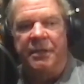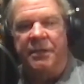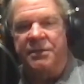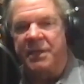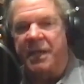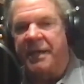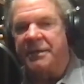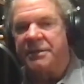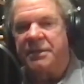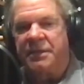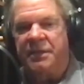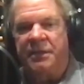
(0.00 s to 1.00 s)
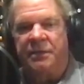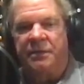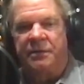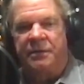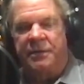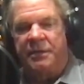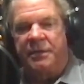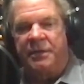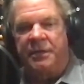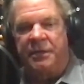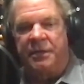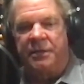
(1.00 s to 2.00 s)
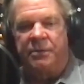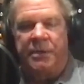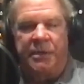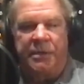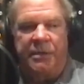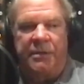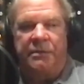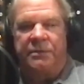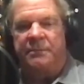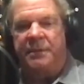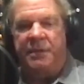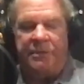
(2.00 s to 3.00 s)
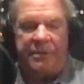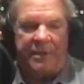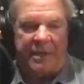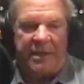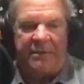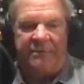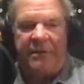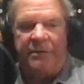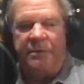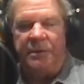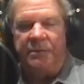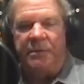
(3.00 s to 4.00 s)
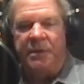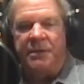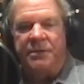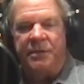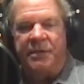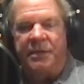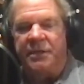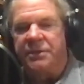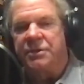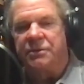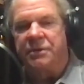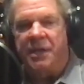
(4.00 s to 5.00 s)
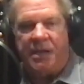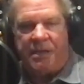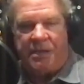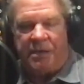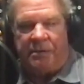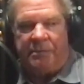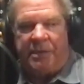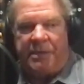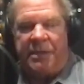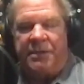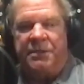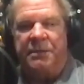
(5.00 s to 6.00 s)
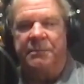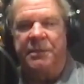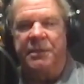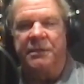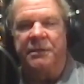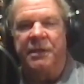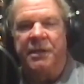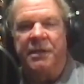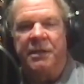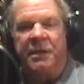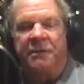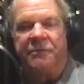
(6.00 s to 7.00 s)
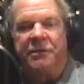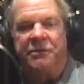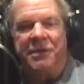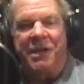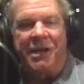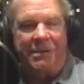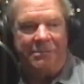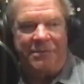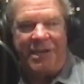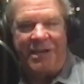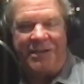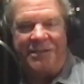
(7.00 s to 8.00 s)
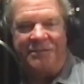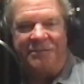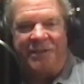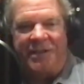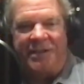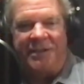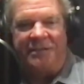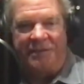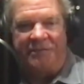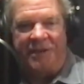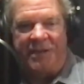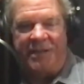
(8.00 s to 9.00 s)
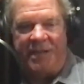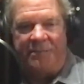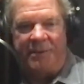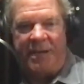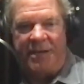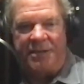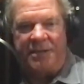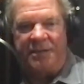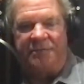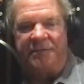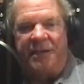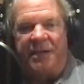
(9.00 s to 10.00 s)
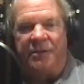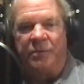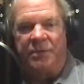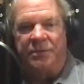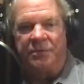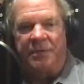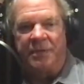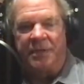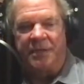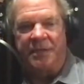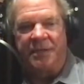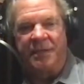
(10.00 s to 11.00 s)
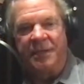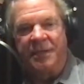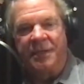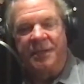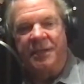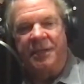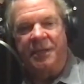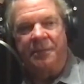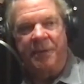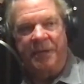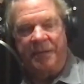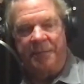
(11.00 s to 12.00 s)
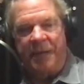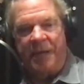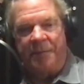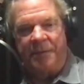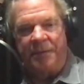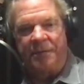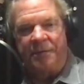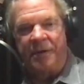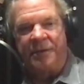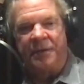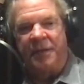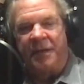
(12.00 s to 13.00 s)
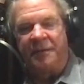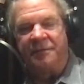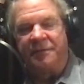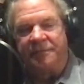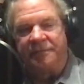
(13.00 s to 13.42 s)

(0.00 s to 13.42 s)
status thing, or they quit, or they do something else, or they can't find what they want. So I think it's okay. It may take somebody a few times at it to find that passion and to find what's really going to make them happy throughout their life.